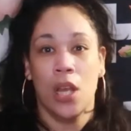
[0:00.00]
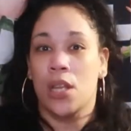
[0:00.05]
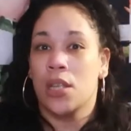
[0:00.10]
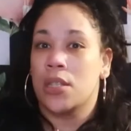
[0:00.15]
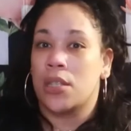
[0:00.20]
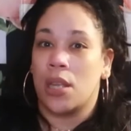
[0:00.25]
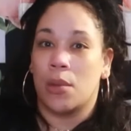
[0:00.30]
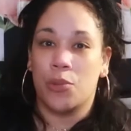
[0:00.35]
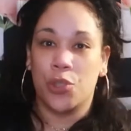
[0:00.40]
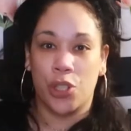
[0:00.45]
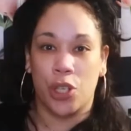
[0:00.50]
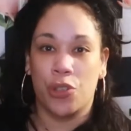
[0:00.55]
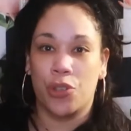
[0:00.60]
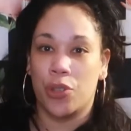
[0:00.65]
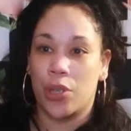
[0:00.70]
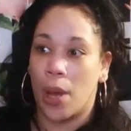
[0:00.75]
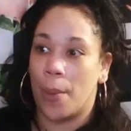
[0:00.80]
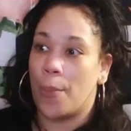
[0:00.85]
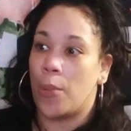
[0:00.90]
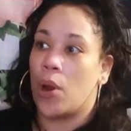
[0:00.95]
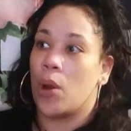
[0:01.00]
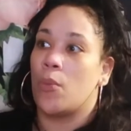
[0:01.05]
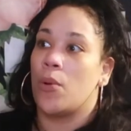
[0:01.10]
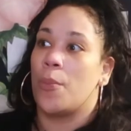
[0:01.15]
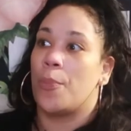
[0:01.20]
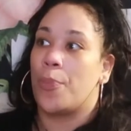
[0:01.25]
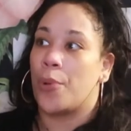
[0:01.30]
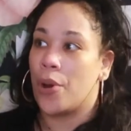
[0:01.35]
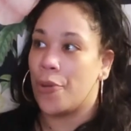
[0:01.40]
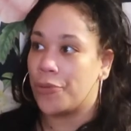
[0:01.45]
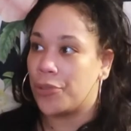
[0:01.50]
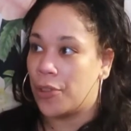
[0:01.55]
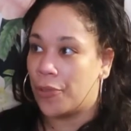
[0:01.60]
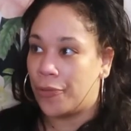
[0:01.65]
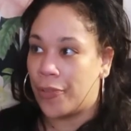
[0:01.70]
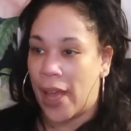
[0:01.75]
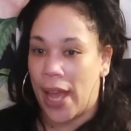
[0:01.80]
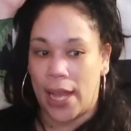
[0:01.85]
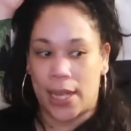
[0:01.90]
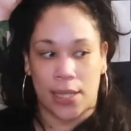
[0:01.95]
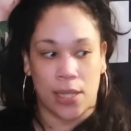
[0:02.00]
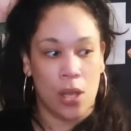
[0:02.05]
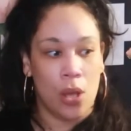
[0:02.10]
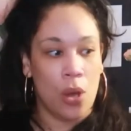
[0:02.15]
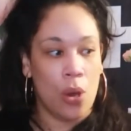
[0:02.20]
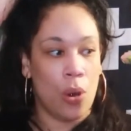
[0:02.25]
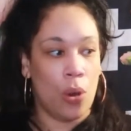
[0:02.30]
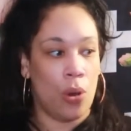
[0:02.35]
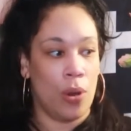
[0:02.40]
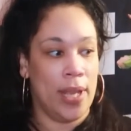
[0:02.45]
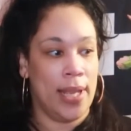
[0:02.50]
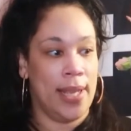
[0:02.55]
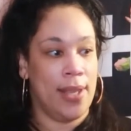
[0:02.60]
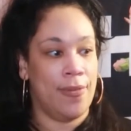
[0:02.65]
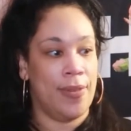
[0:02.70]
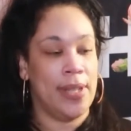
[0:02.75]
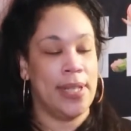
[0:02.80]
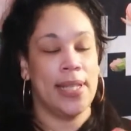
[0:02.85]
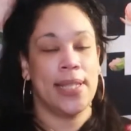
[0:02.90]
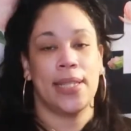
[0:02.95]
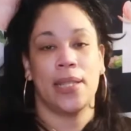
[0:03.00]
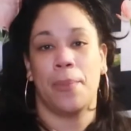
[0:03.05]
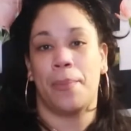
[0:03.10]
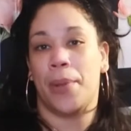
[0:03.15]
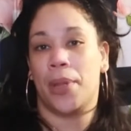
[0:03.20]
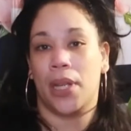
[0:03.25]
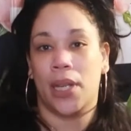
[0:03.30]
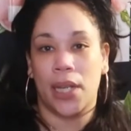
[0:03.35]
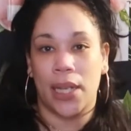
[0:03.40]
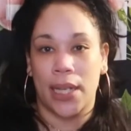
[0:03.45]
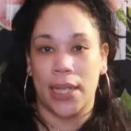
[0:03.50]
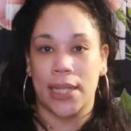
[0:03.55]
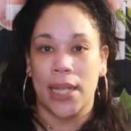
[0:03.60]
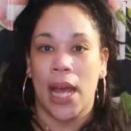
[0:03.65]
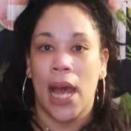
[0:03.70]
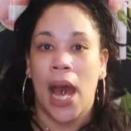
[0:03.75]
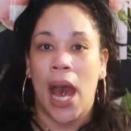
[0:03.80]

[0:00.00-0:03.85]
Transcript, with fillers: Some children are born with birth defects or even disabilities.